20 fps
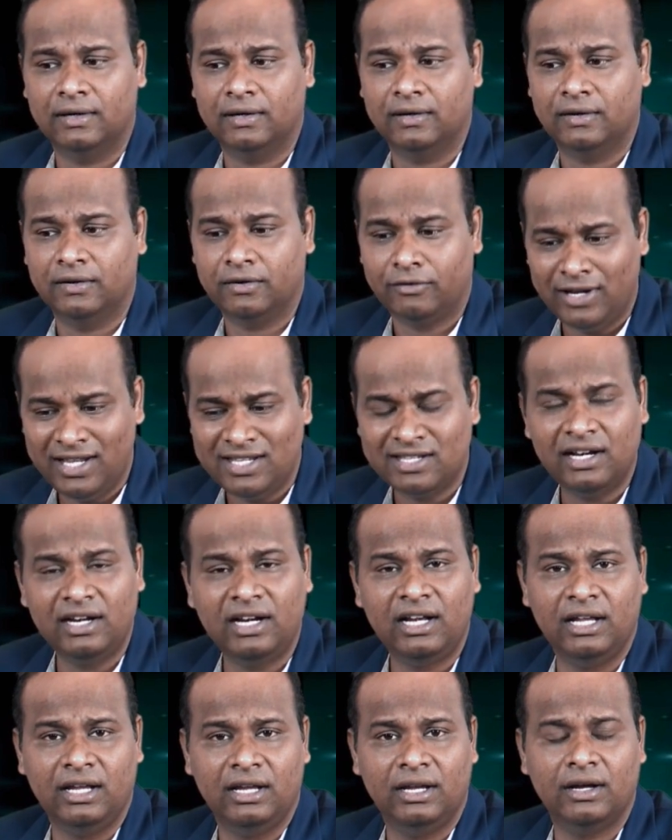
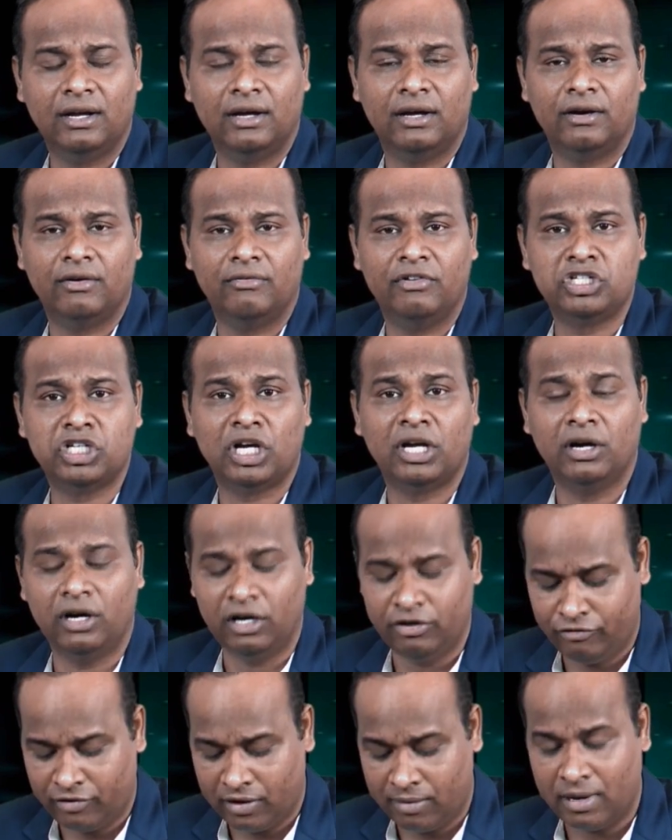recently, which I
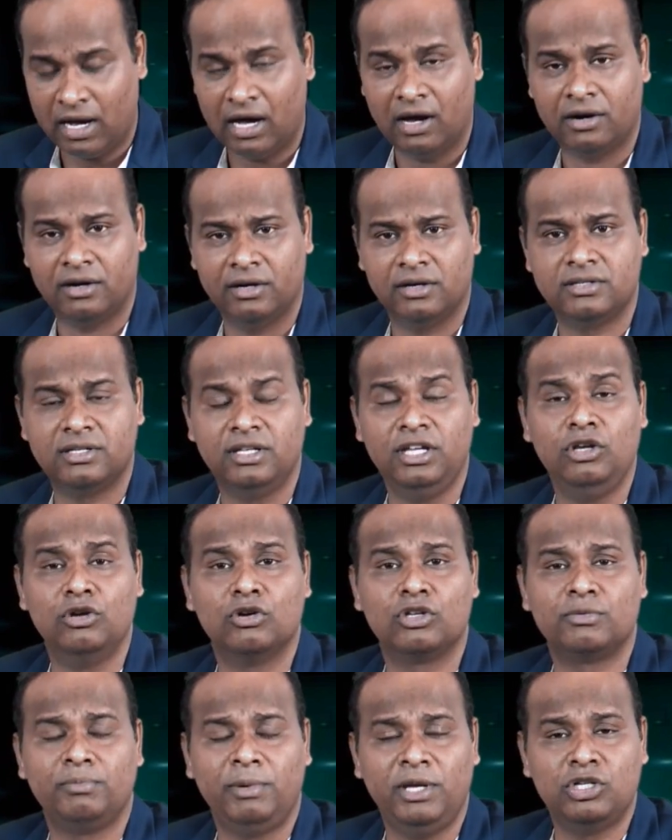heard from our CEO
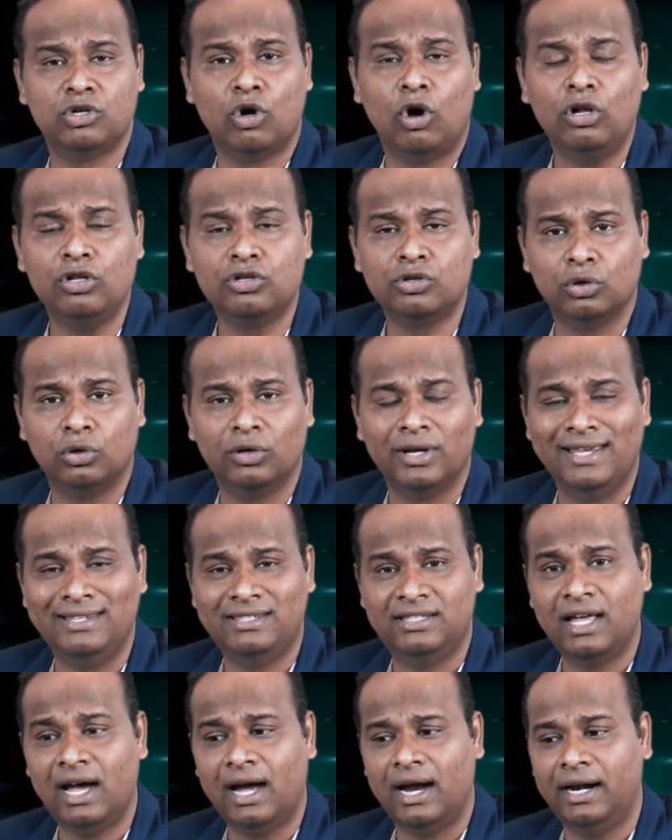speech also, is
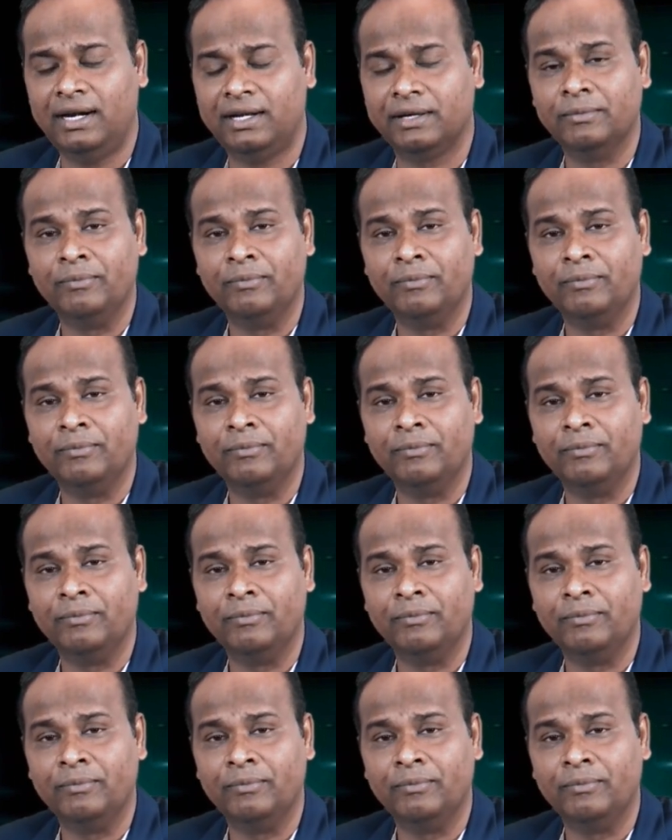that